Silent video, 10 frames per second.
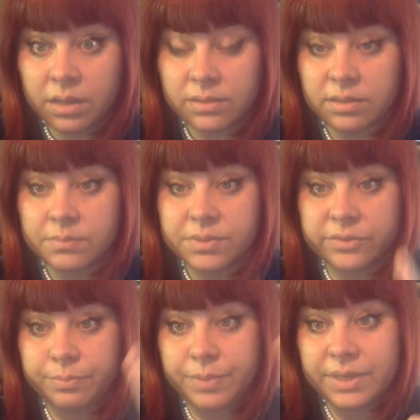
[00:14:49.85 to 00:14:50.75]
in terms
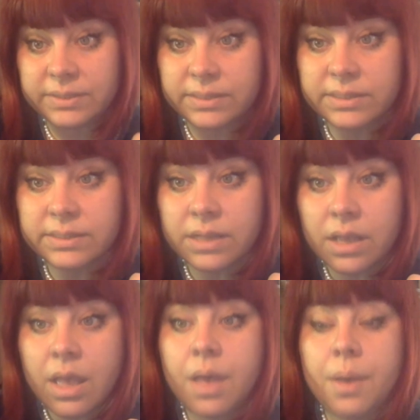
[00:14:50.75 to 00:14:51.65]
of business,
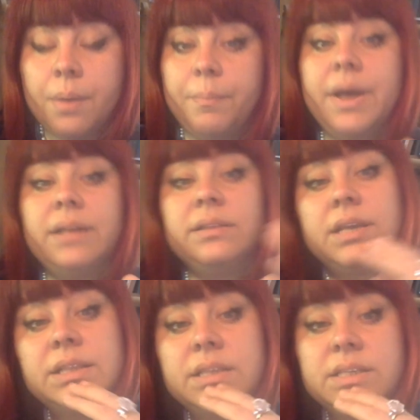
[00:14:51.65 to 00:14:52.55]
but
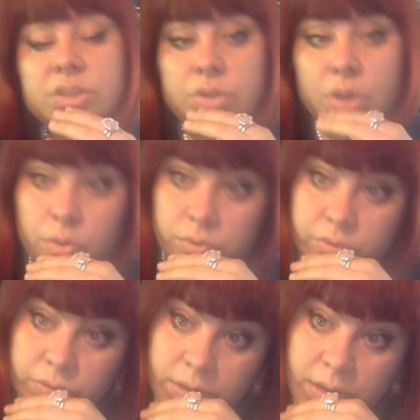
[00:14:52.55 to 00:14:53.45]
it is
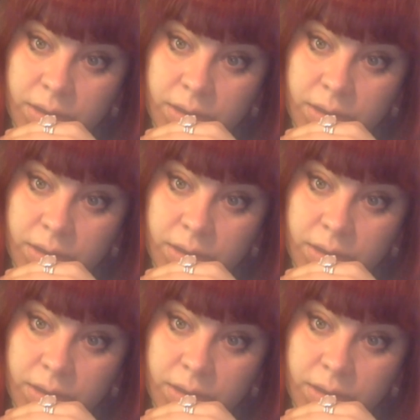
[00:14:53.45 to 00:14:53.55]
not.